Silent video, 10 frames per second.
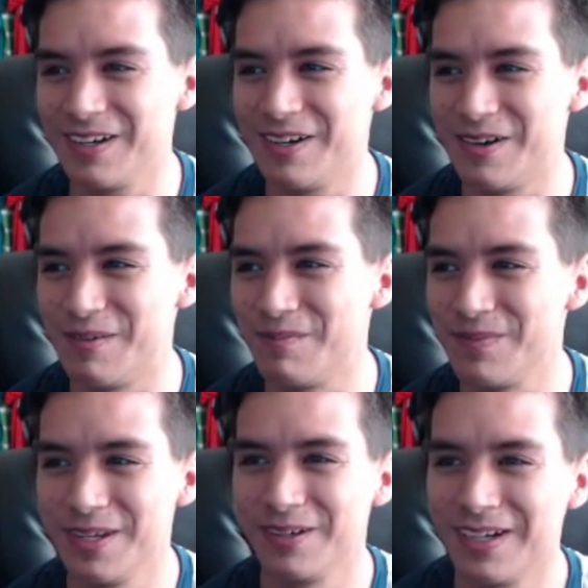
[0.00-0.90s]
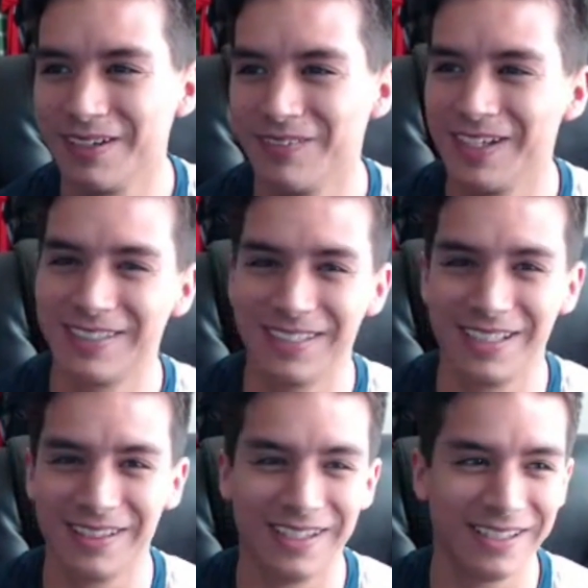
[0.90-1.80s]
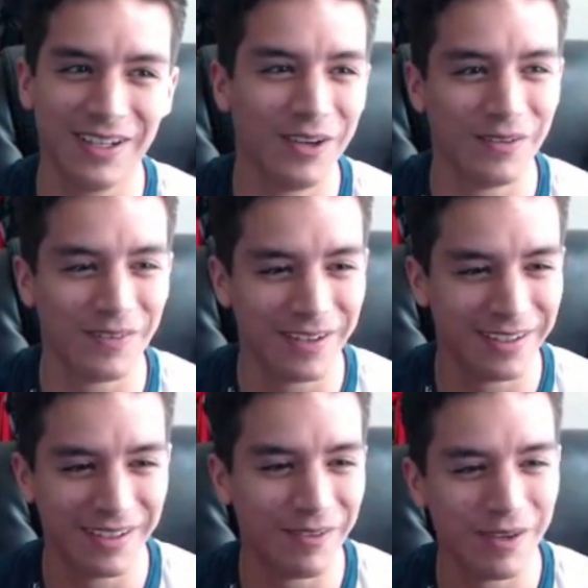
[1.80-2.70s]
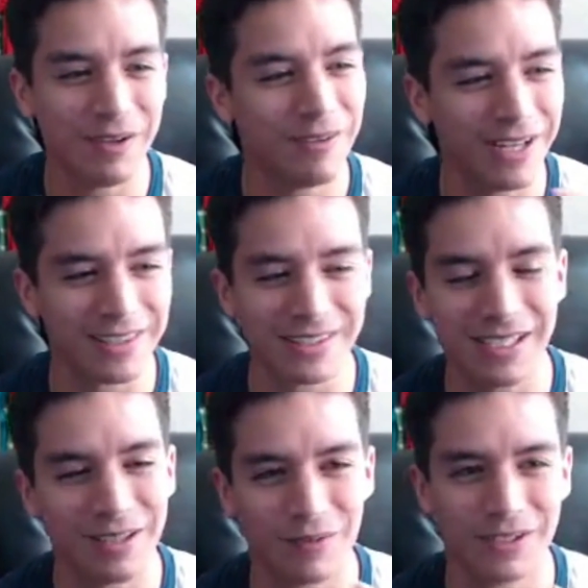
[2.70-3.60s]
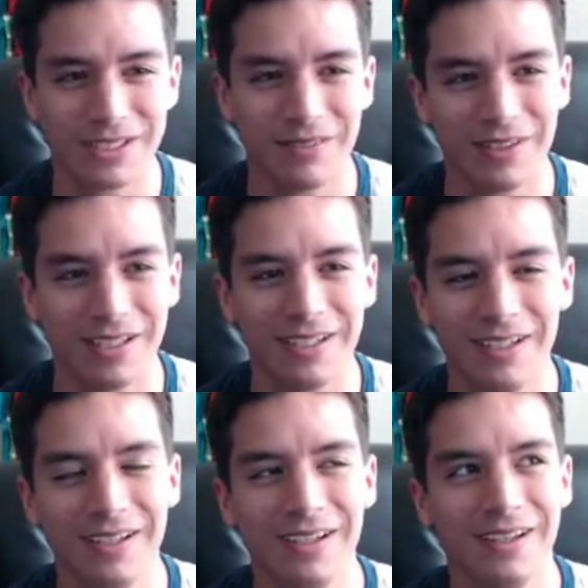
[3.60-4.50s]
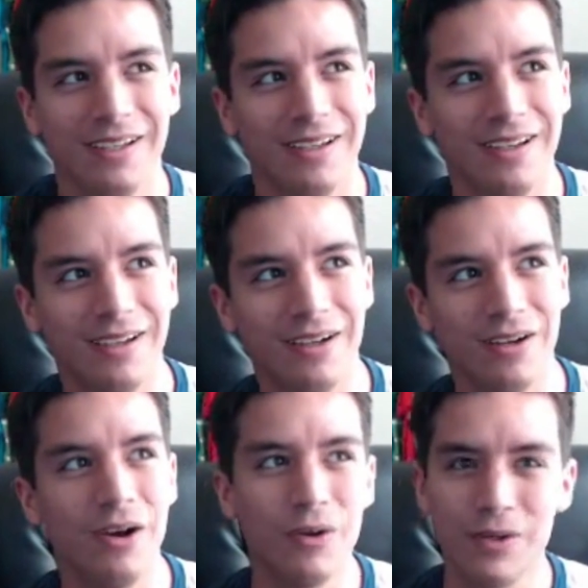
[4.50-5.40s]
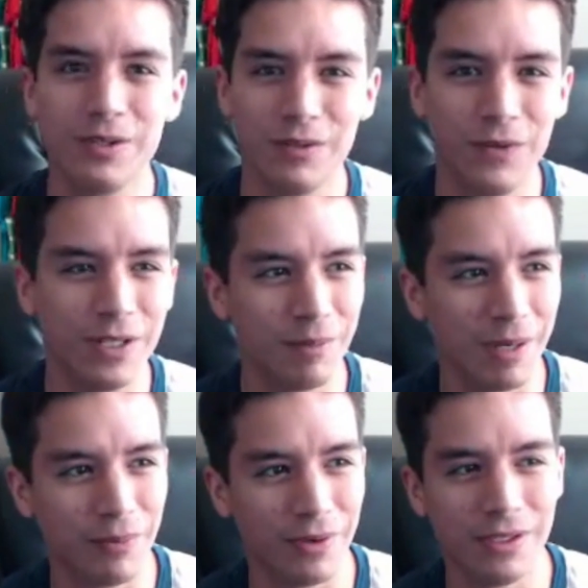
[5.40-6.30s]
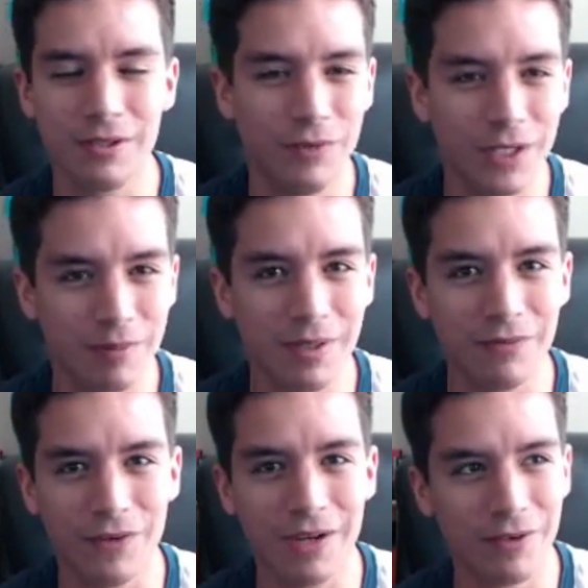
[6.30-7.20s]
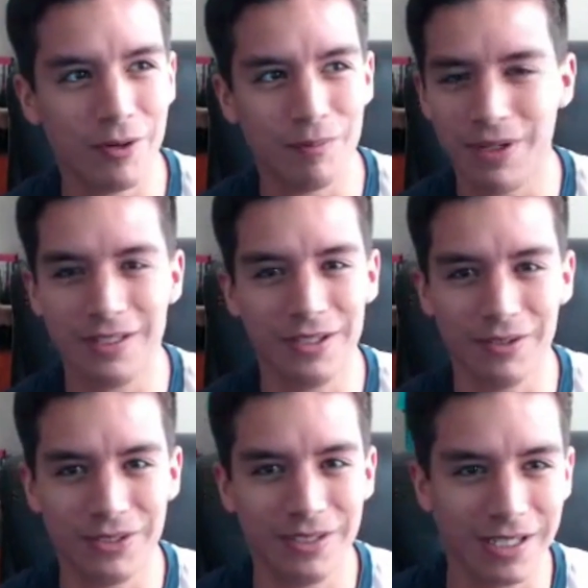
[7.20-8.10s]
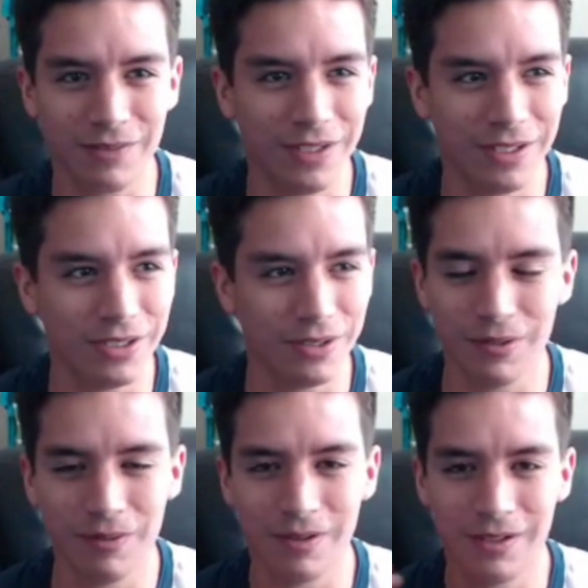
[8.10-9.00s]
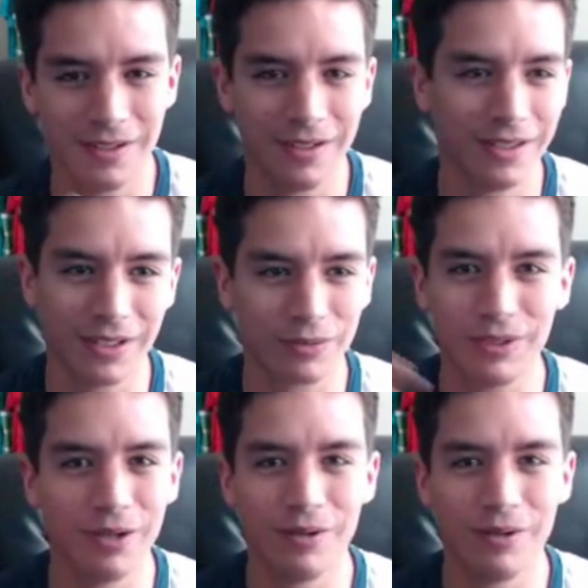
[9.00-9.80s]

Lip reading: Kind of like saying like, it would have to say the words something like, you defeated me 5-0, but Chudat defeated you like 3-0